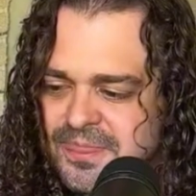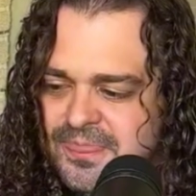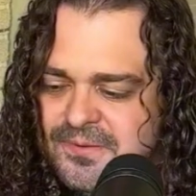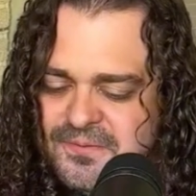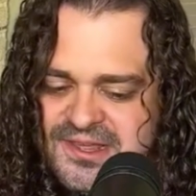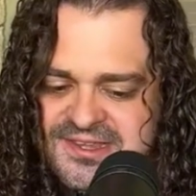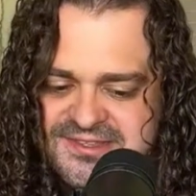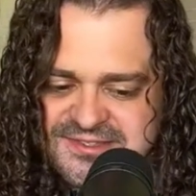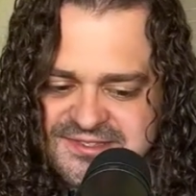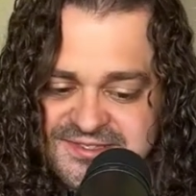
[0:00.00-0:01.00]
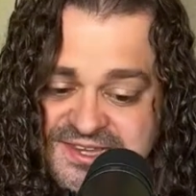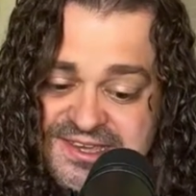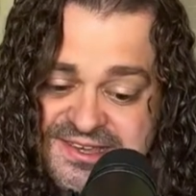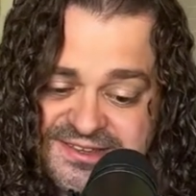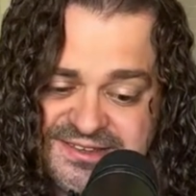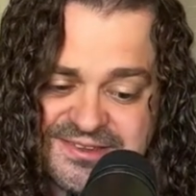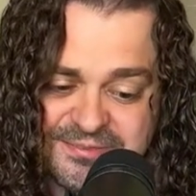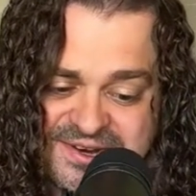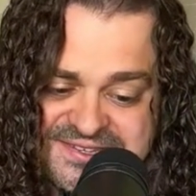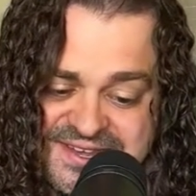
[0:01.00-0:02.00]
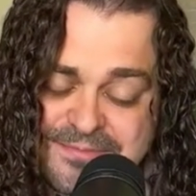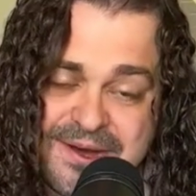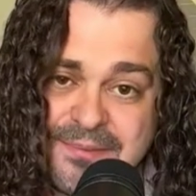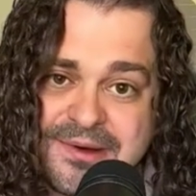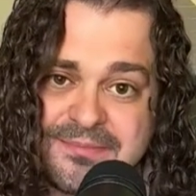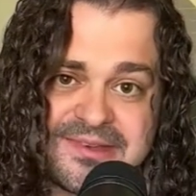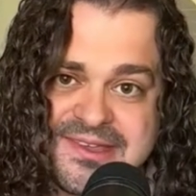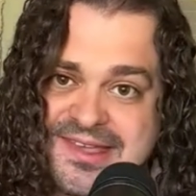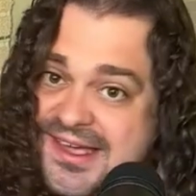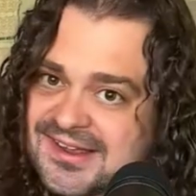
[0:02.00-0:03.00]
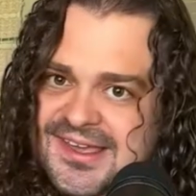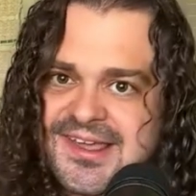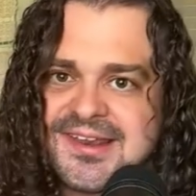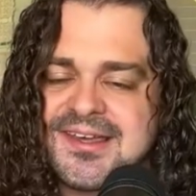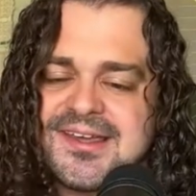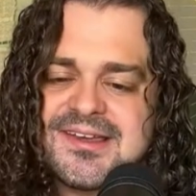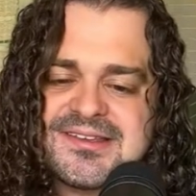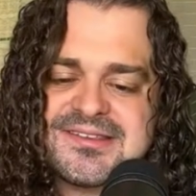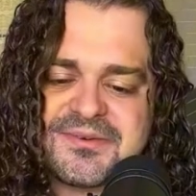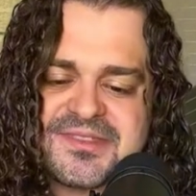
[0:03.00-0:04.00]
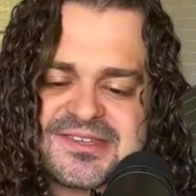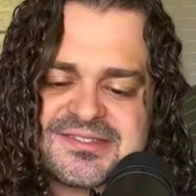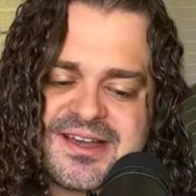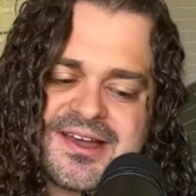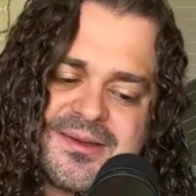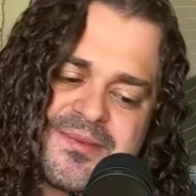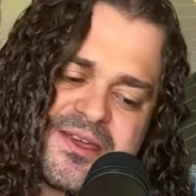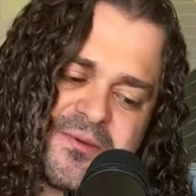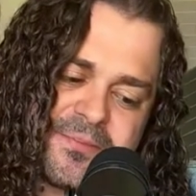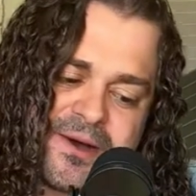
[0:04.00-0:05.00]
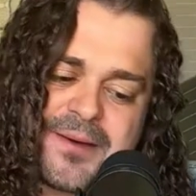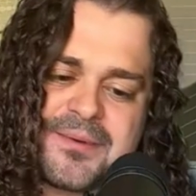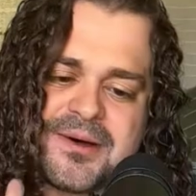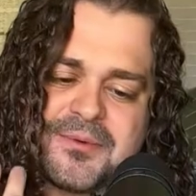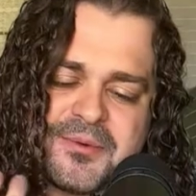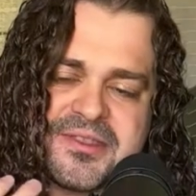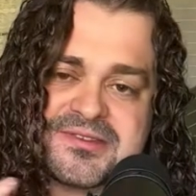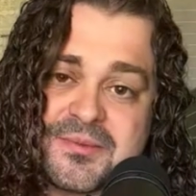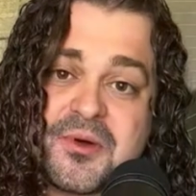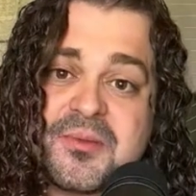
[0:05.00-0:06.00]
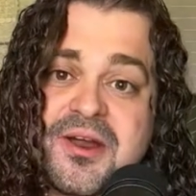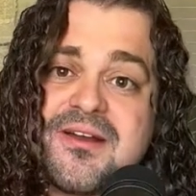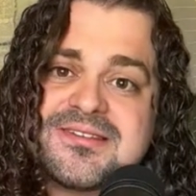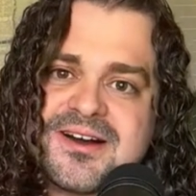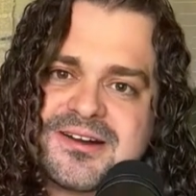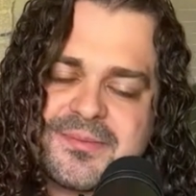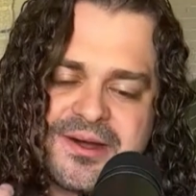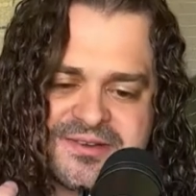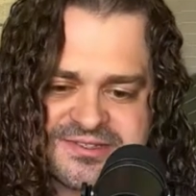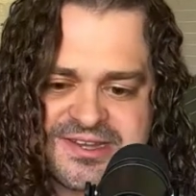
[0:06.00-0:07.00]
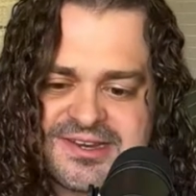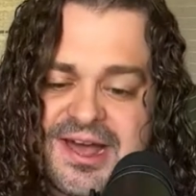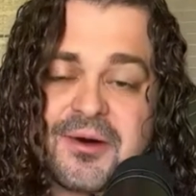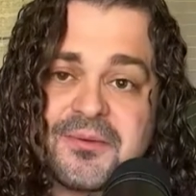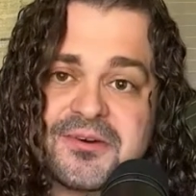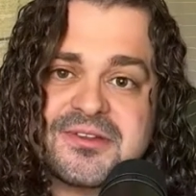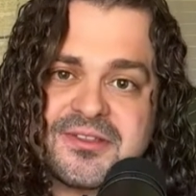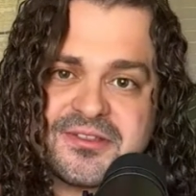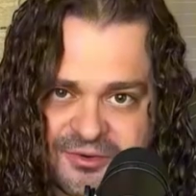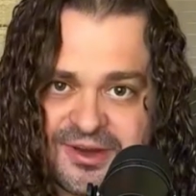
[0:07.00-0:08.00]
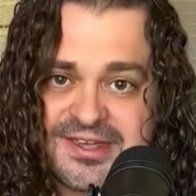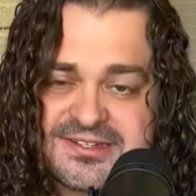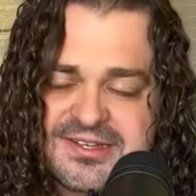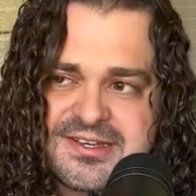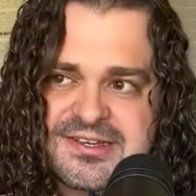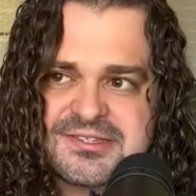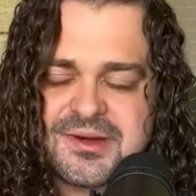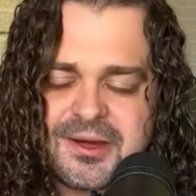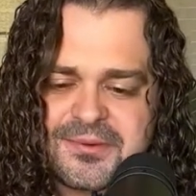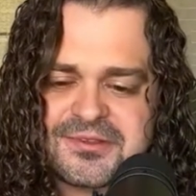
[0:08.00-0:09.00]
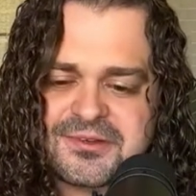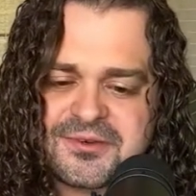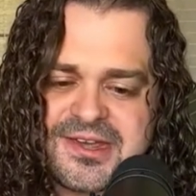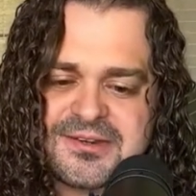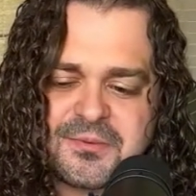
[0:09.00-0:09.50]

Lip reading: we see the brazen head pop up yet again. So this time it would pop up with someone we already talked about, Saint Albert the Great. So Albert the Great